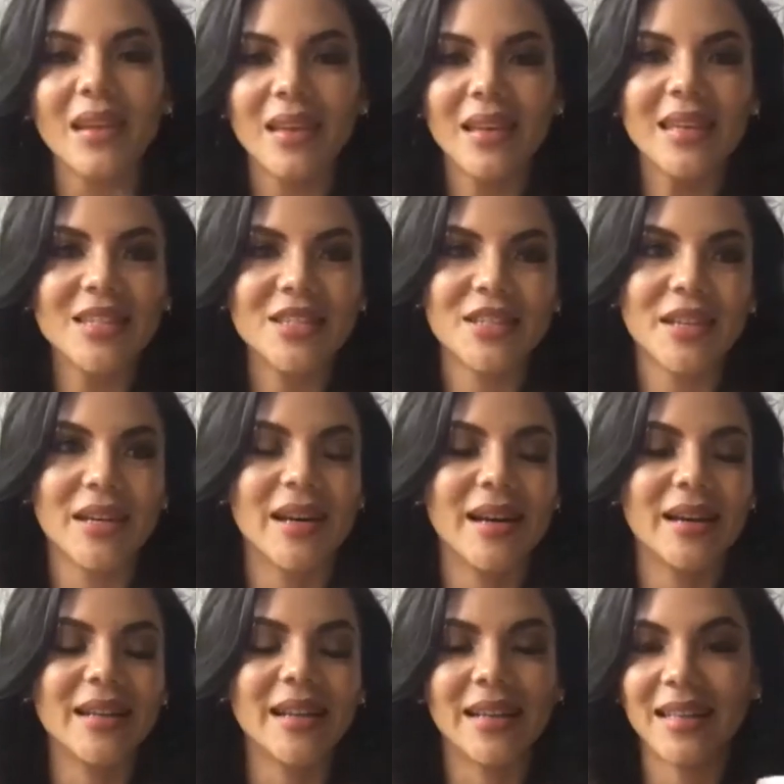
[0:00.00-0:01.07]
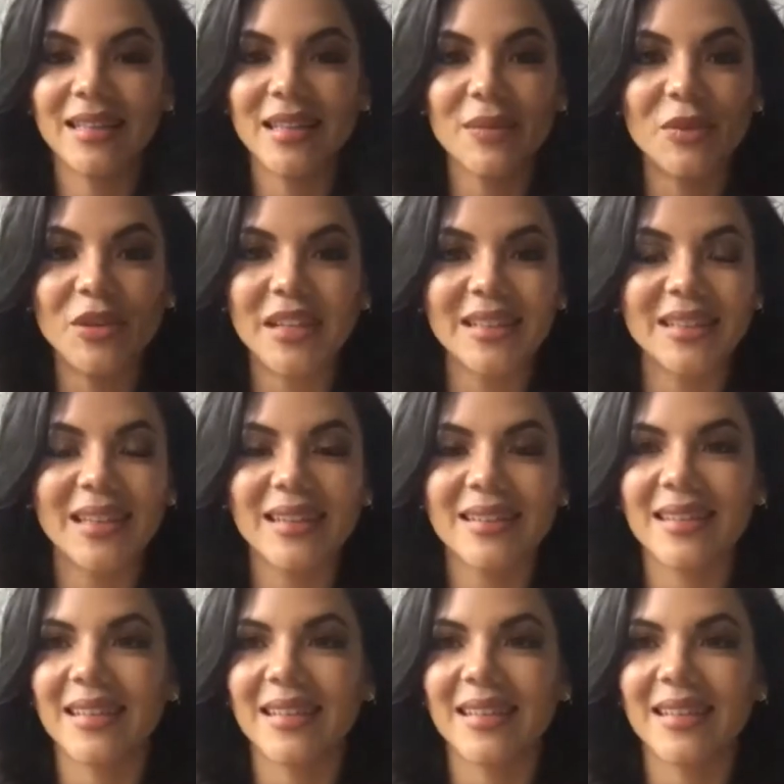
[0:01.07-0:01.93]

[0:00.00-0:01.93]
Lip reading: Nalguitas Bonitas,